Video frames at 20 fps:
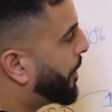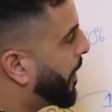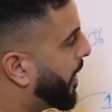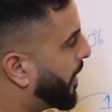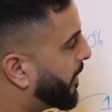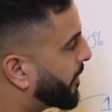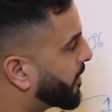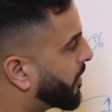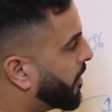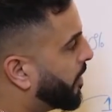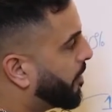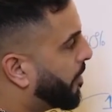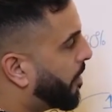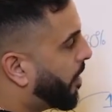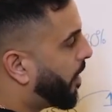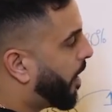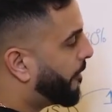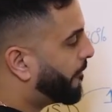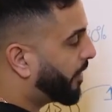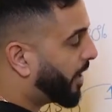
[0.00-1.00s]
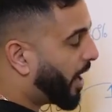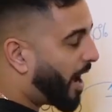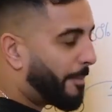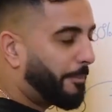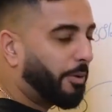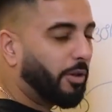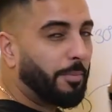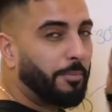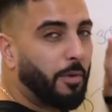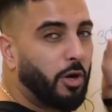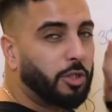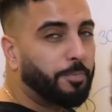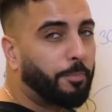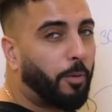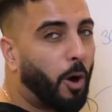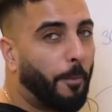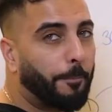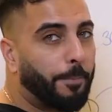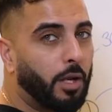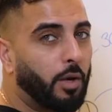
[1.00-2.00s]
pairs, I put the most
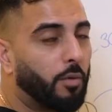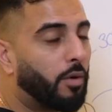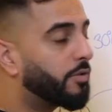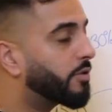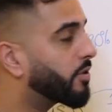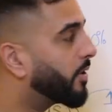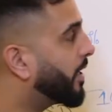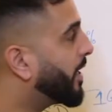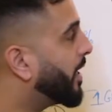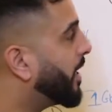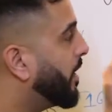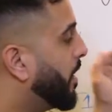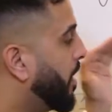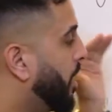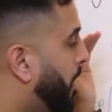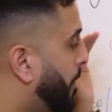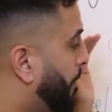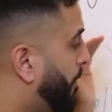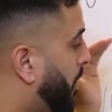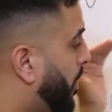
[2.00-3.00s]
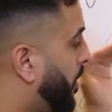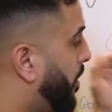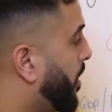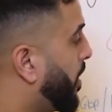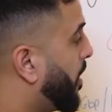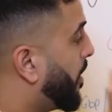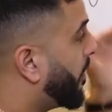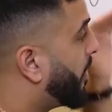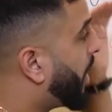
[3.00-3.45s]
popular ones on here, but